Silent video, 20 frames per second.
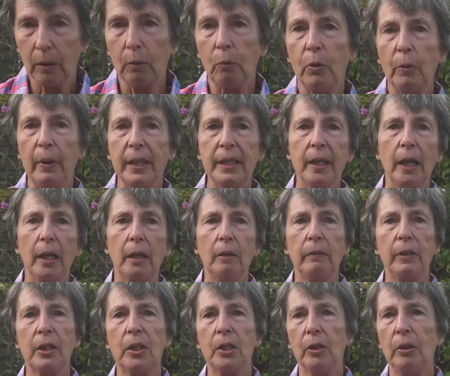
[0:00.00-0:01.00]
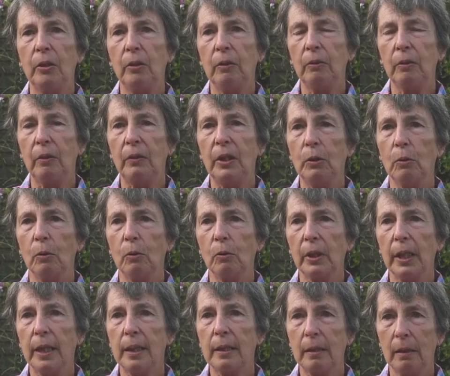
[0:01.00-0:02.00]
we went over to the
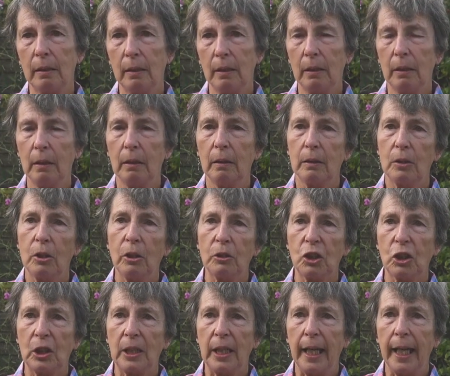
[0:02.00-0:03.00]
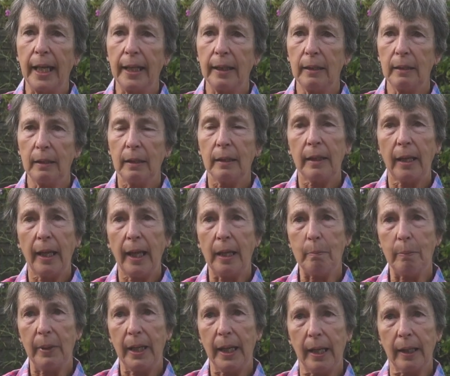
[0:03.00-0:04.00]
Orkneys, touched land and
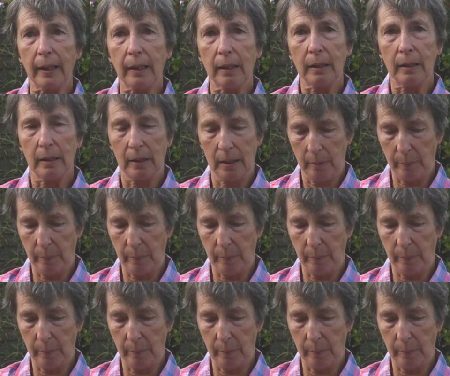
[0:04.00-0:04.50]
came back.